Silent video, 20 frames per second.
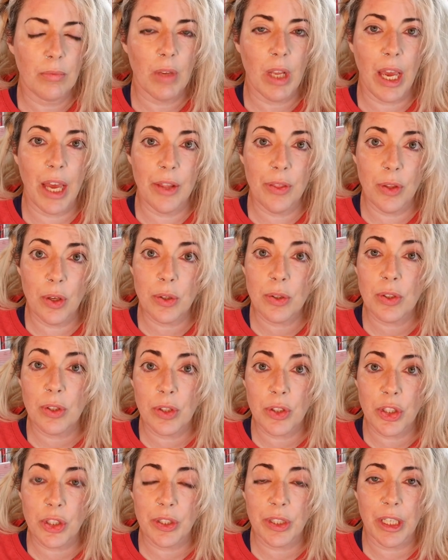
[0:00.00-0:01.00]
And those
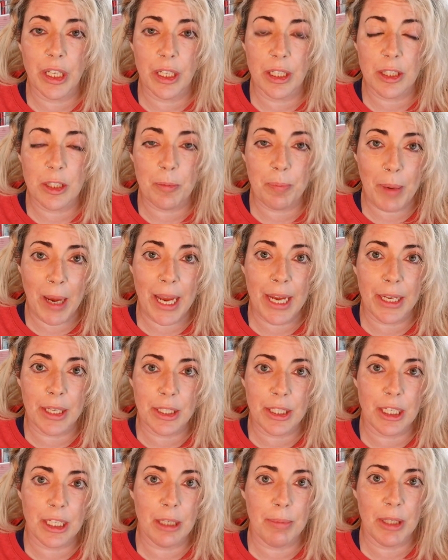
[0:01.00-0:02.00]
surges can spike
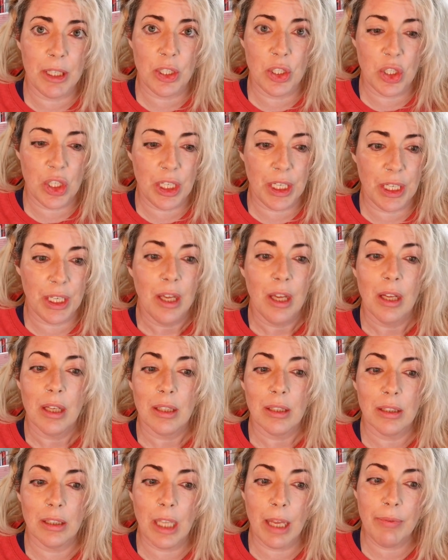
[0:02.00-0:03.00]
TBG
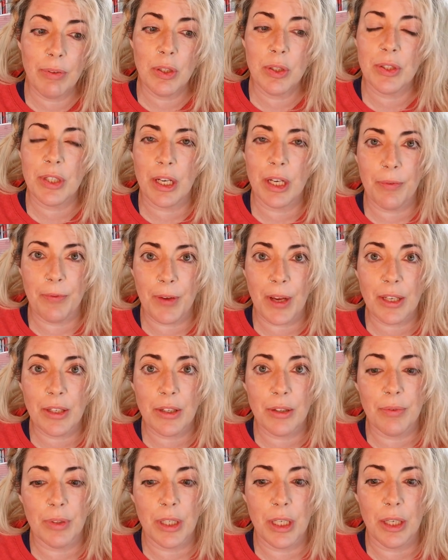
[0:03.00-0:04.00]
levels and
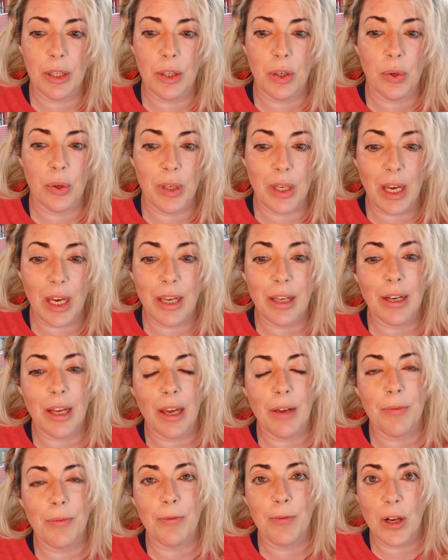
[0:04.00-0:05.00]
effectively create
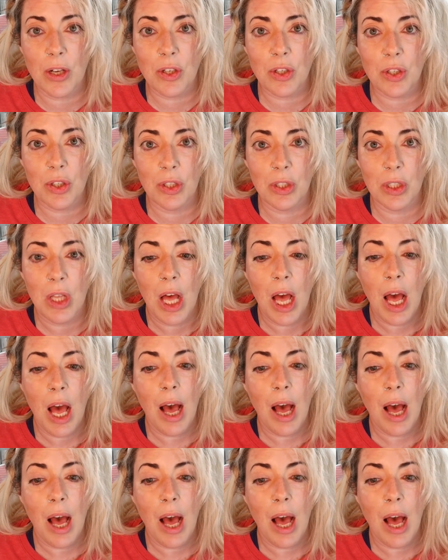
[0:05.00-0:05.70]
a functional